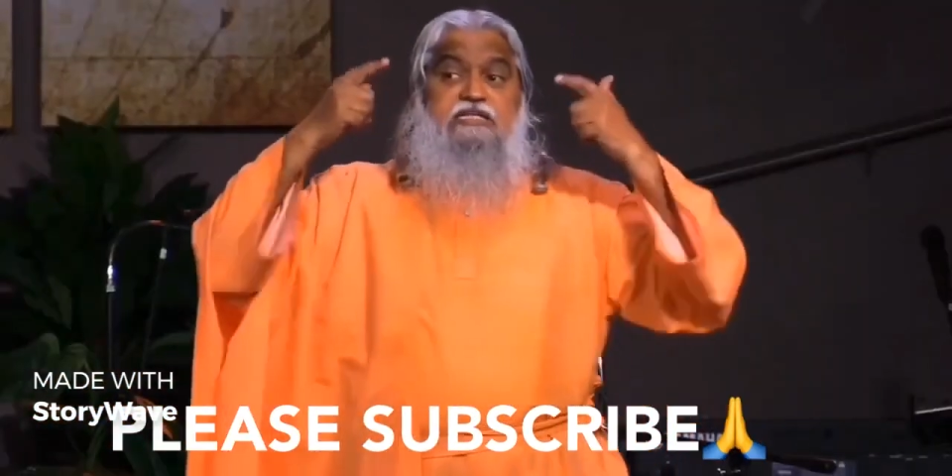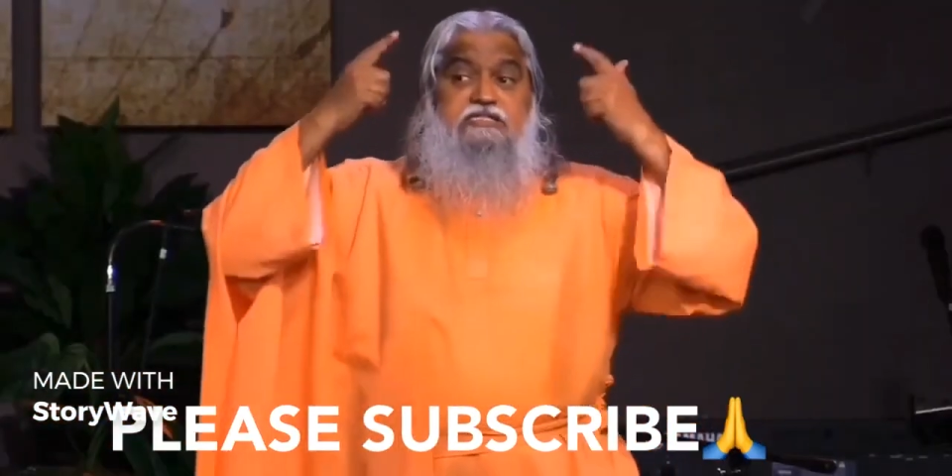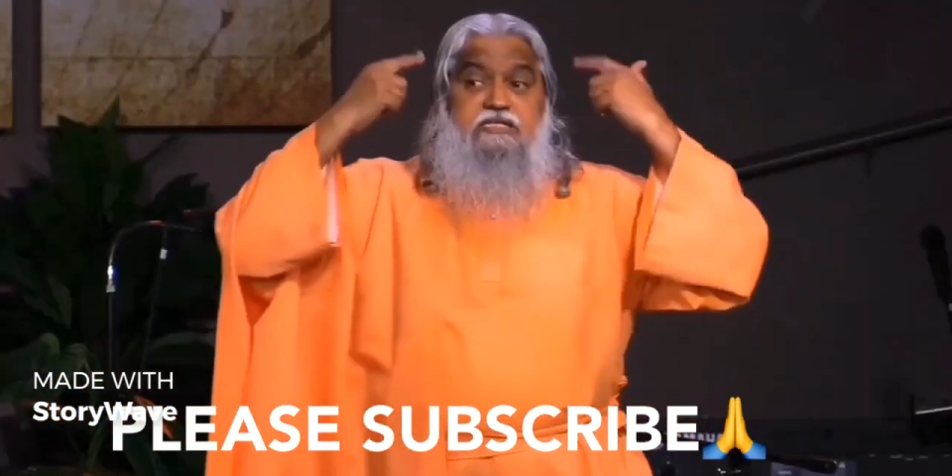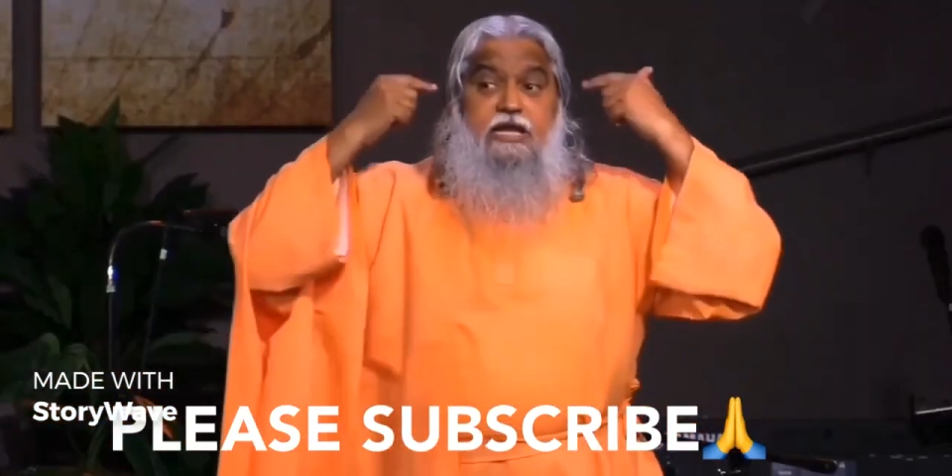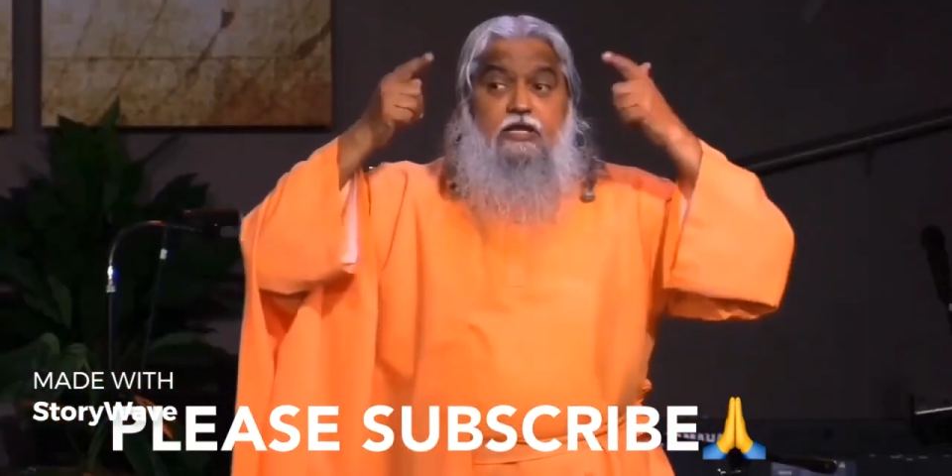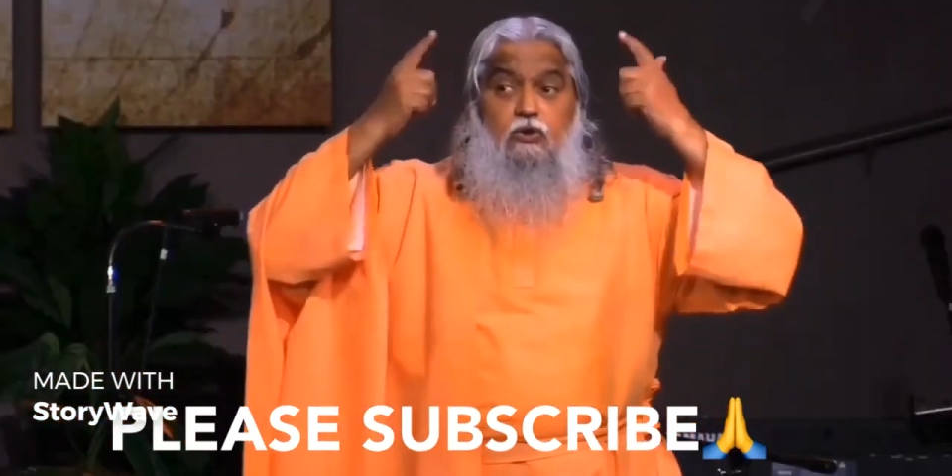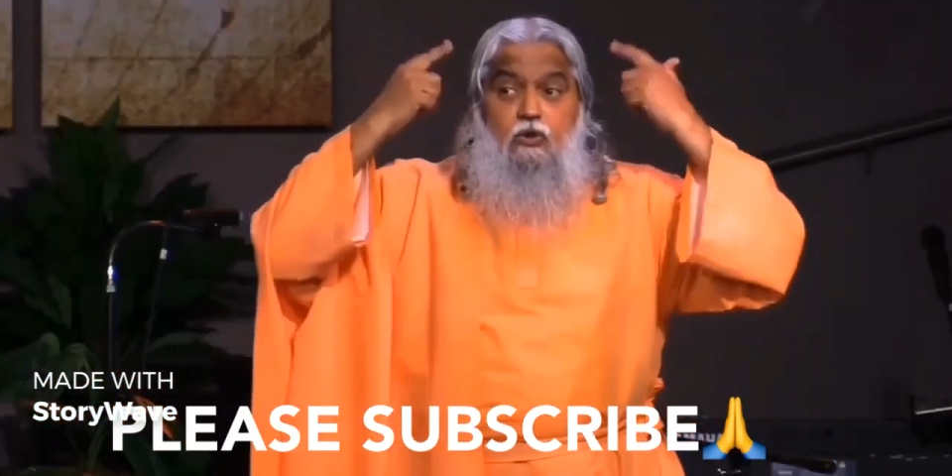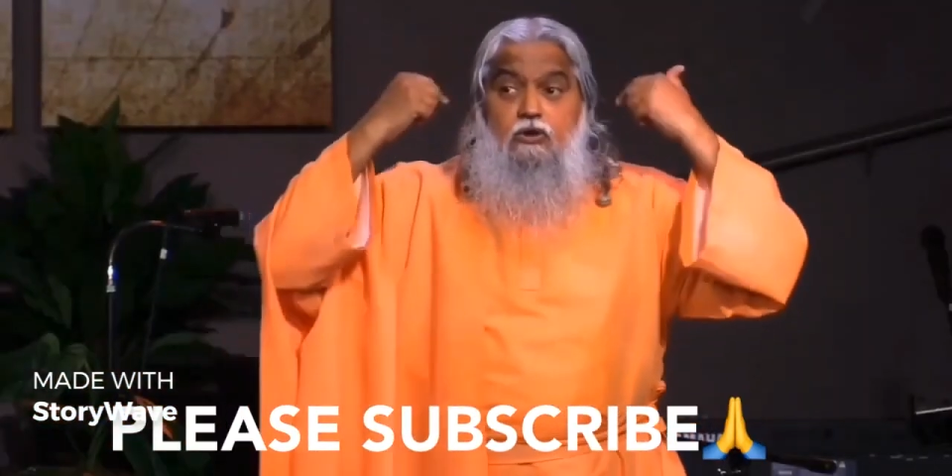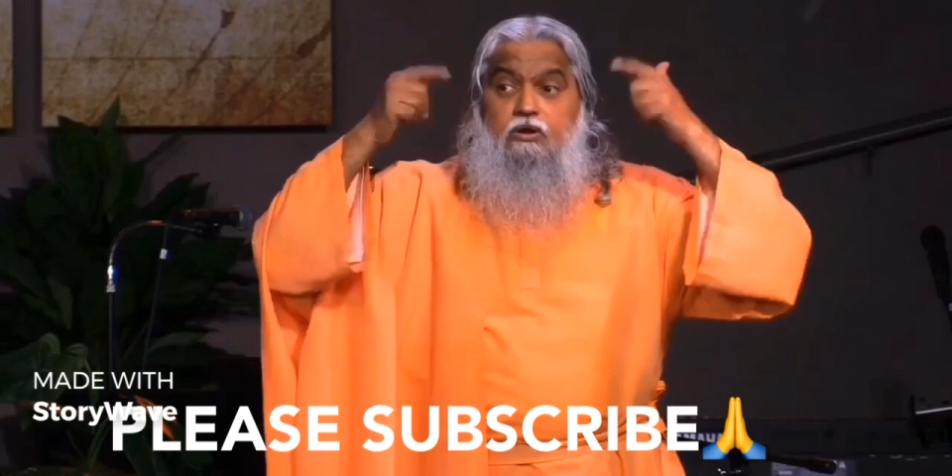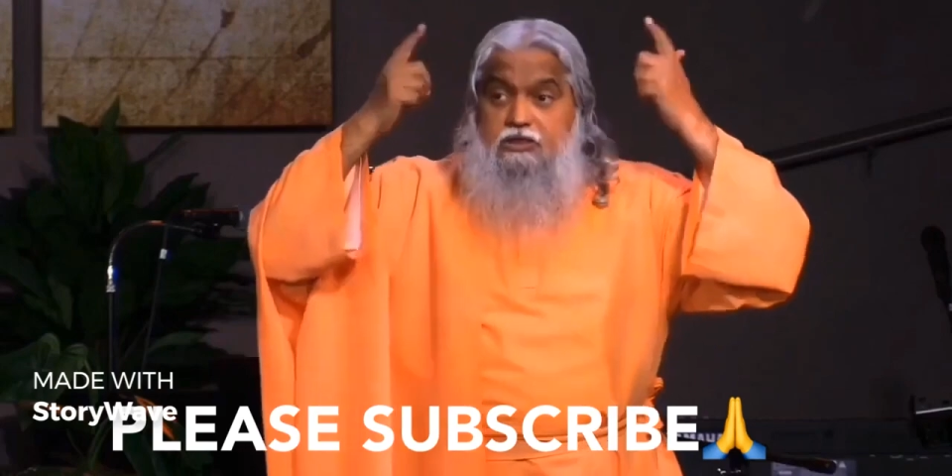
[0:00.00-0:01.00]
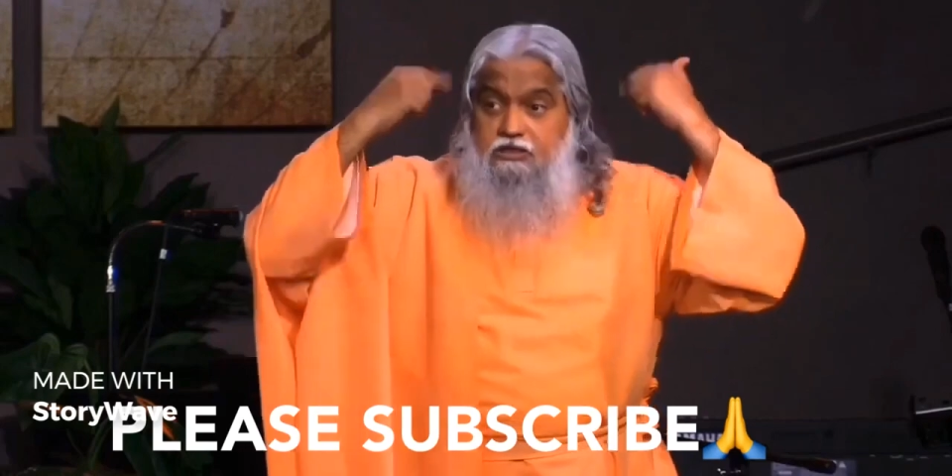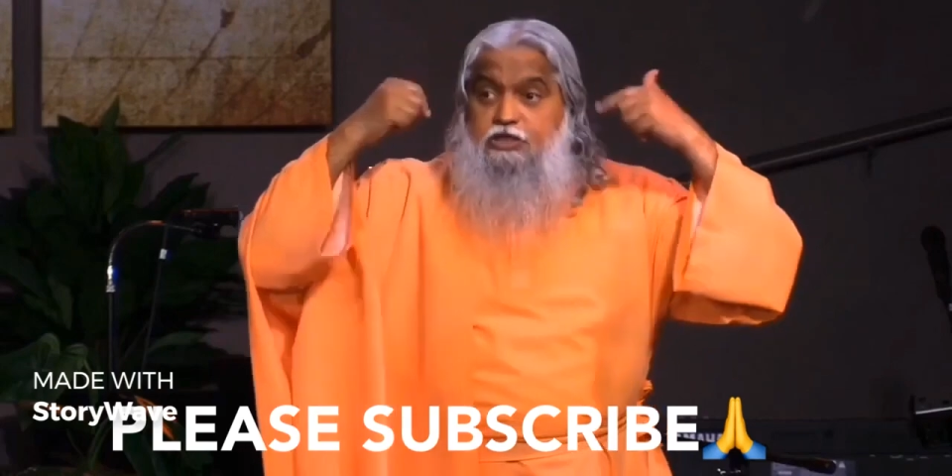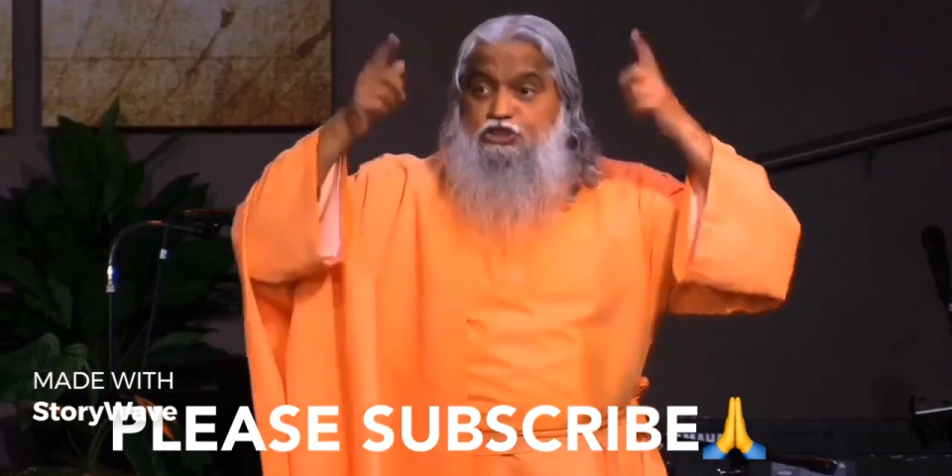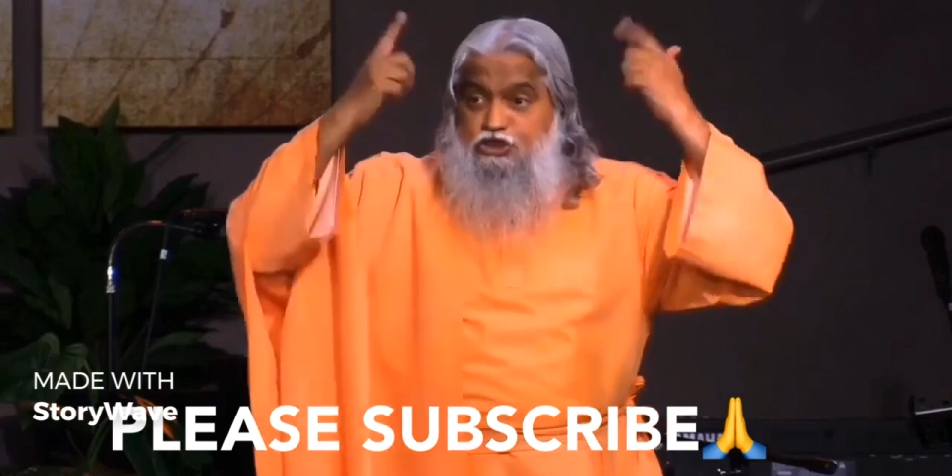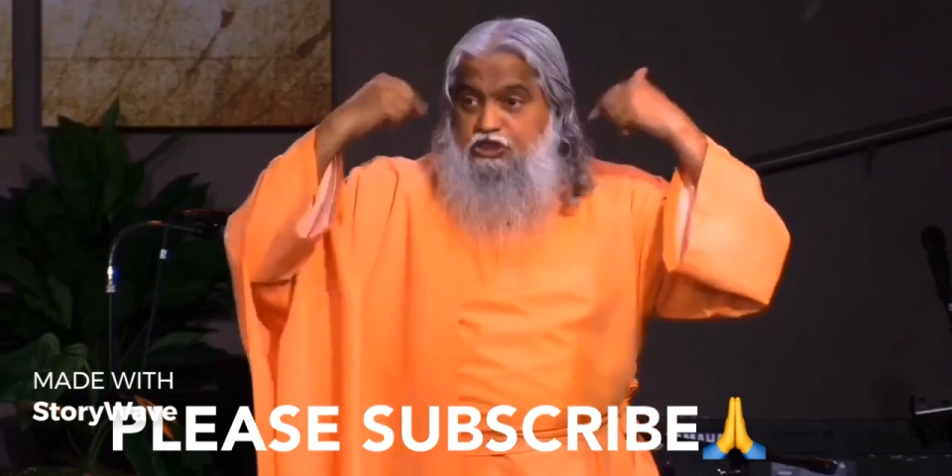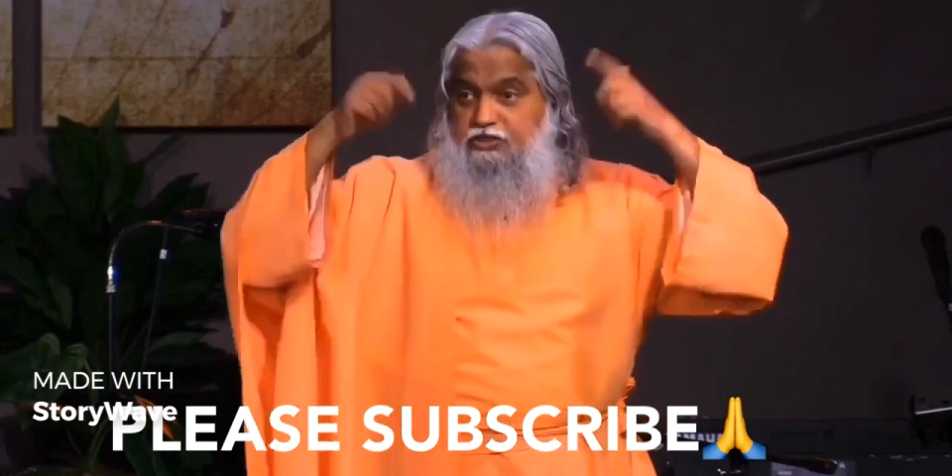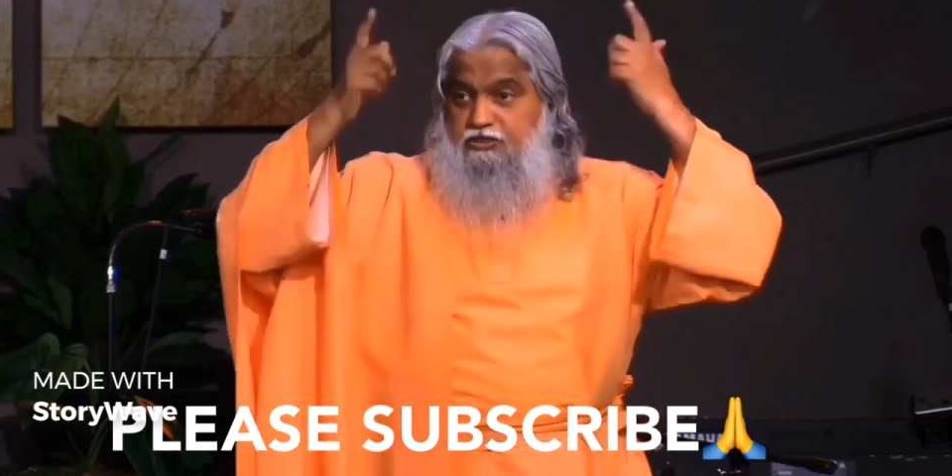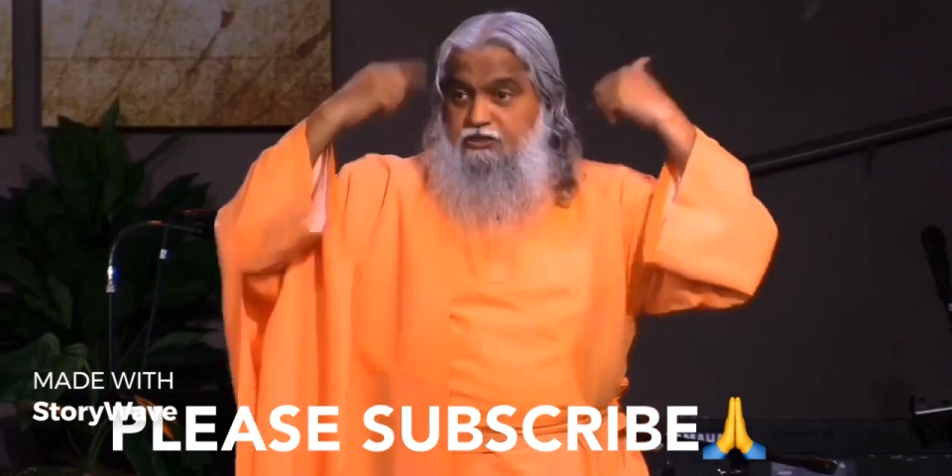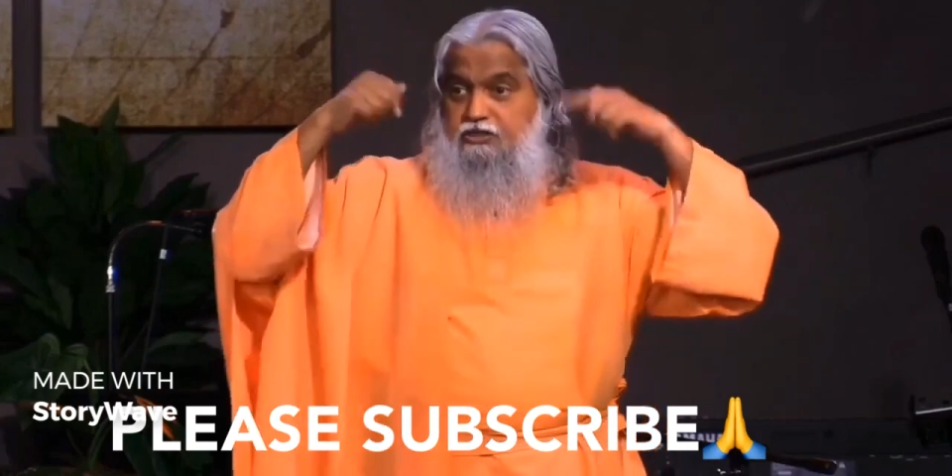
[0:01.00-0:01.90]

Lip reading: psycho-conditioned